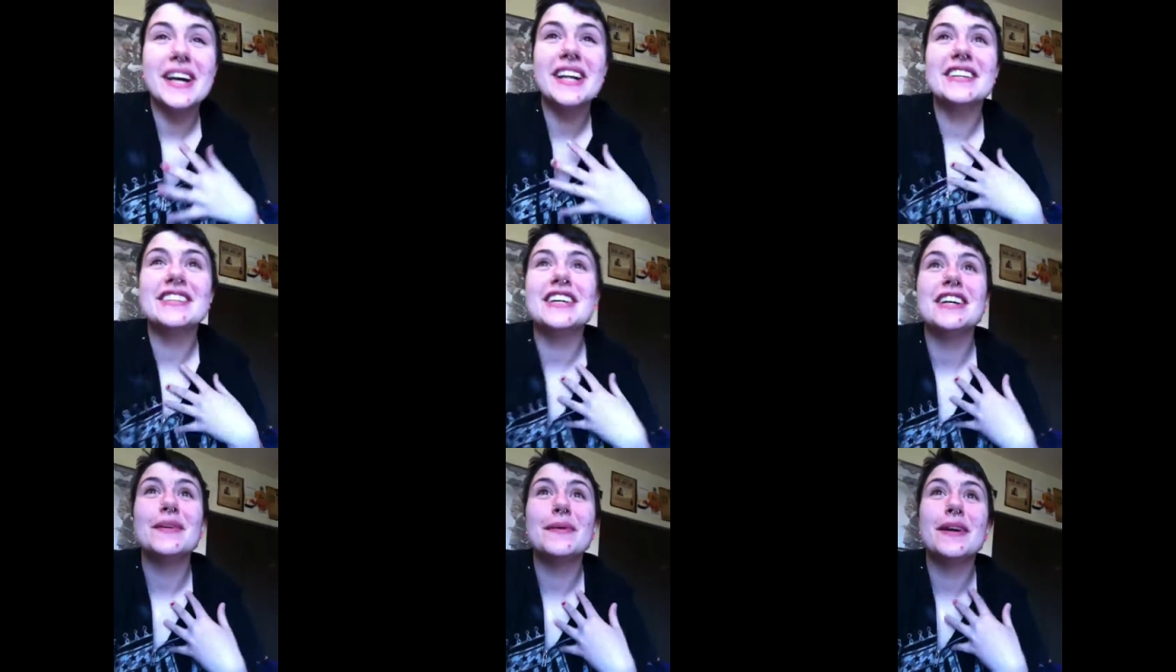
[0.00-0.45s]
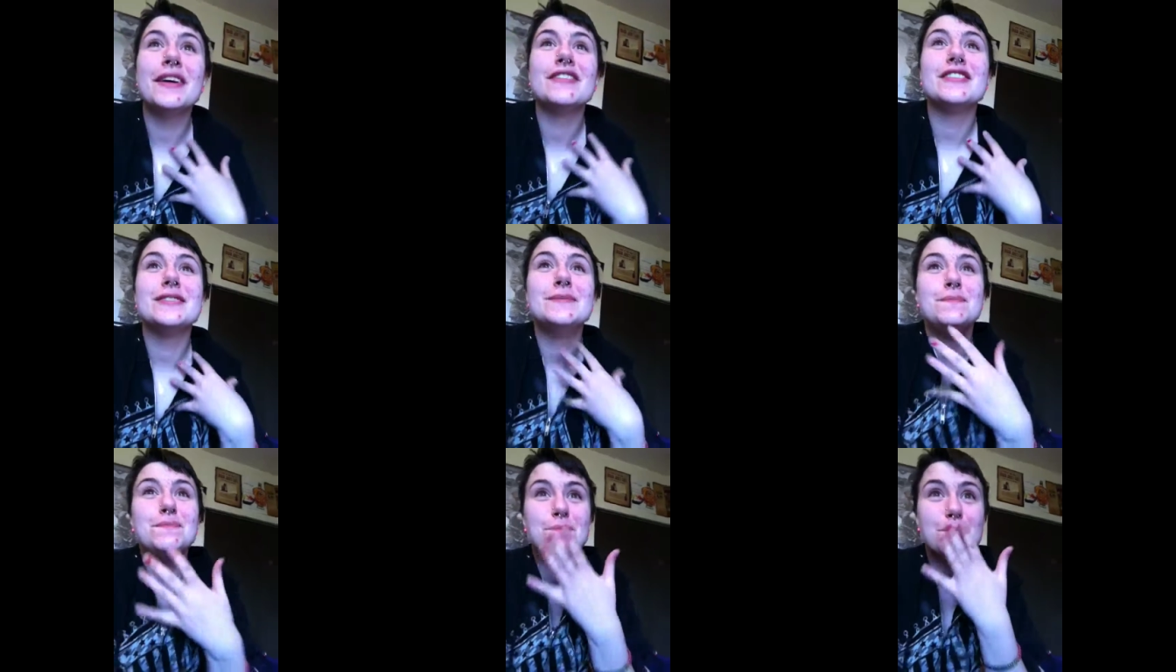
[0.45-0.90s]
wiggly or
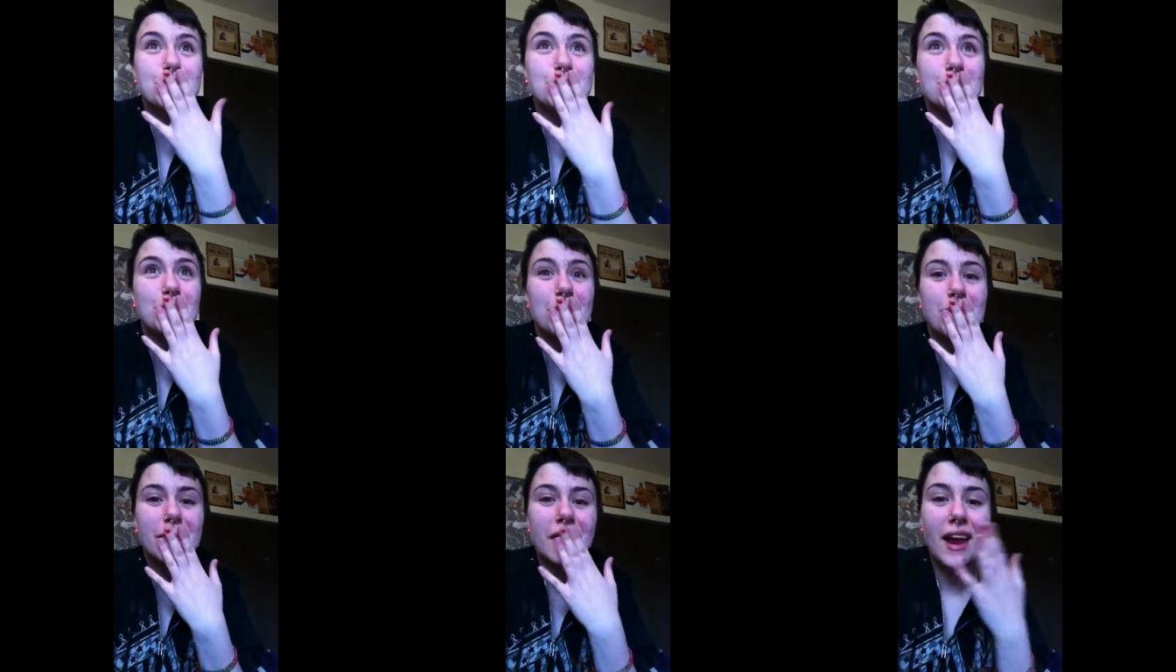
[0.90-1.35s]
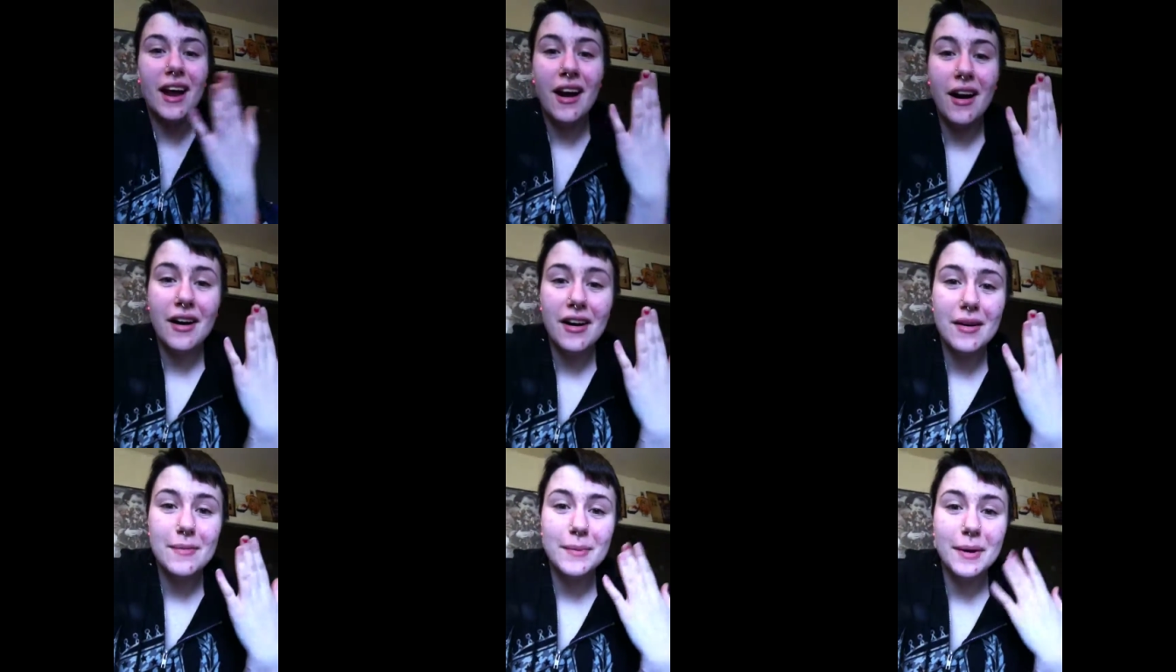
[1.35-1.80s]
whatever,
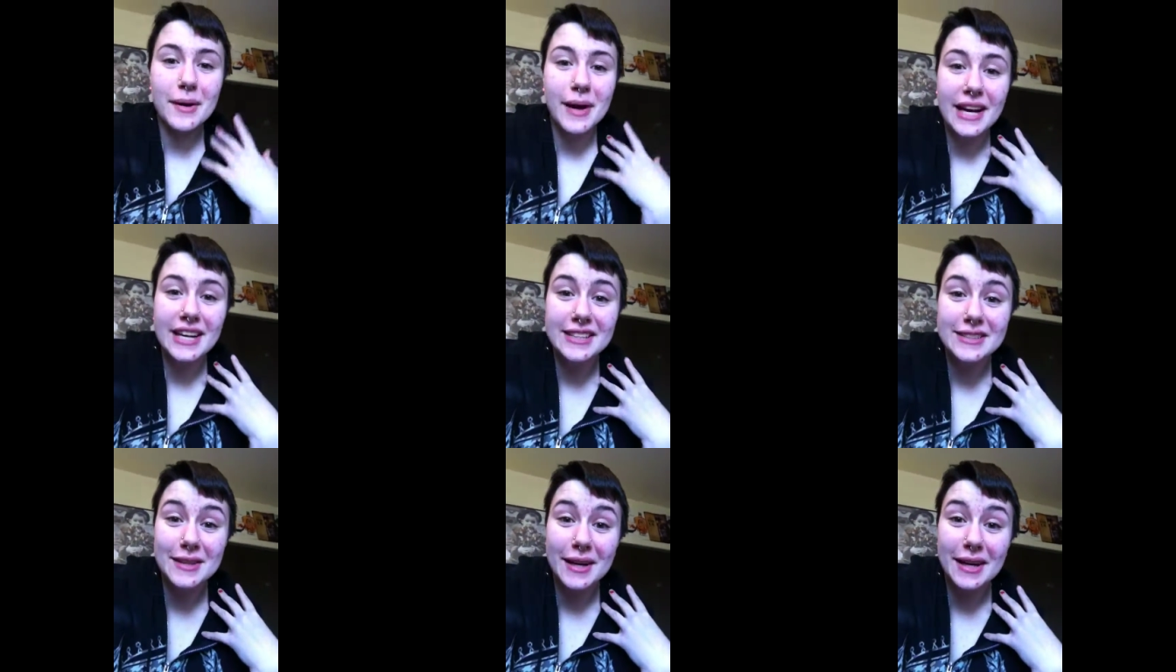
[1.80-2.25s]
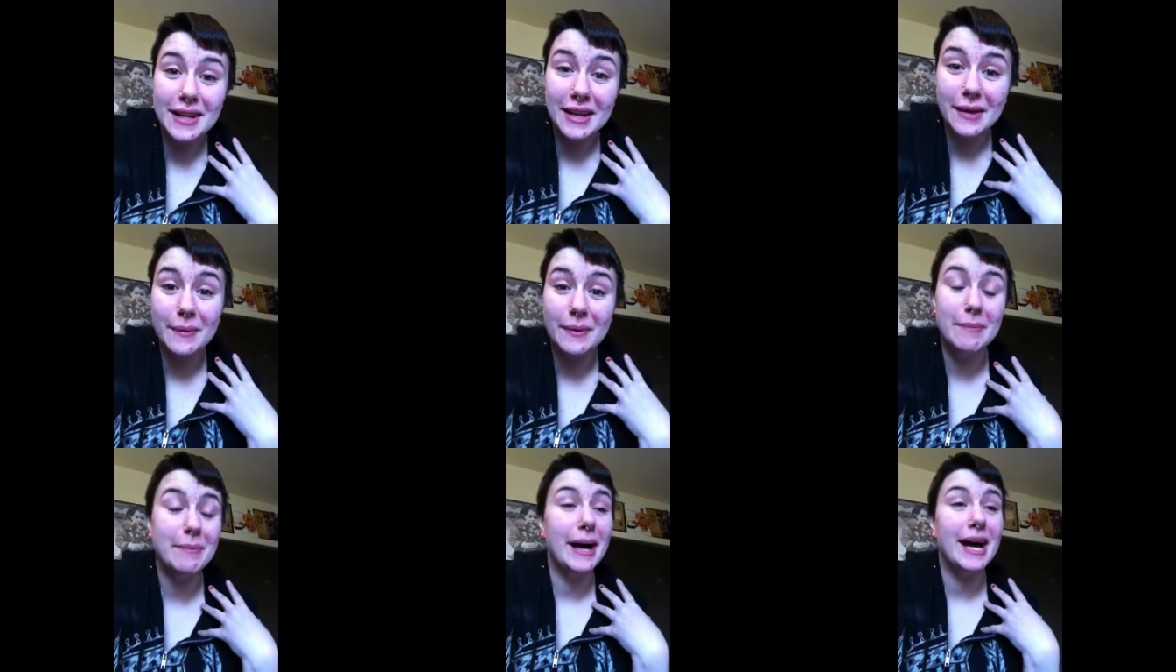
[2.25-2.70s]
um, okay, so I
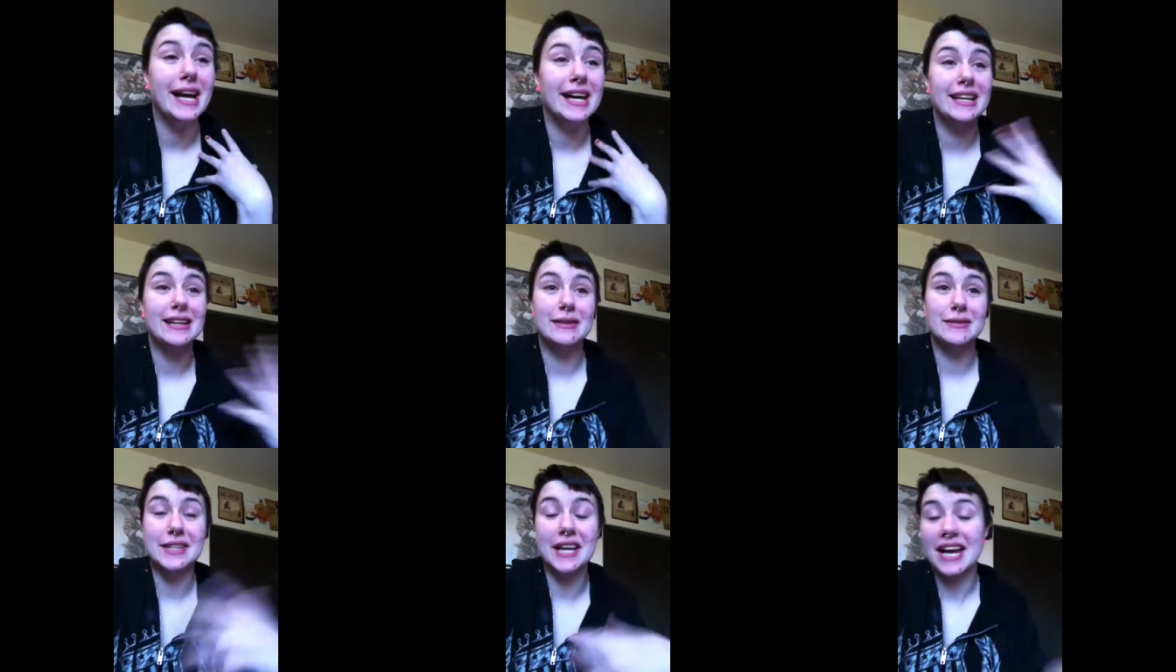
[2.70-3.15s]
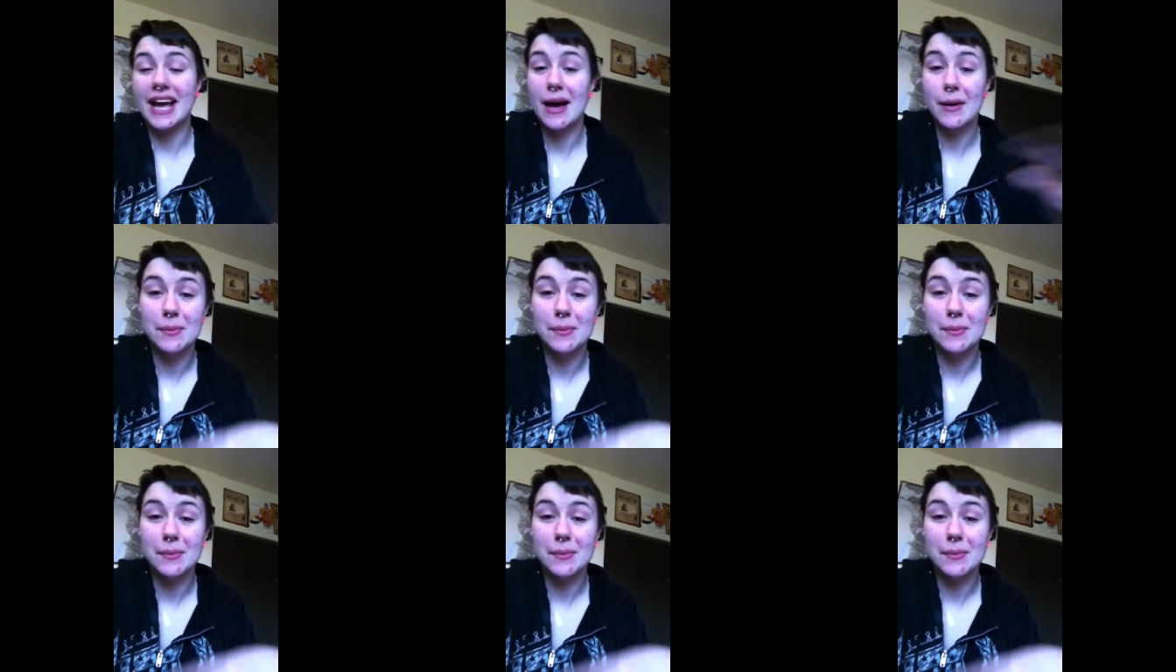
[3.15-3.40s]
like went back and I was like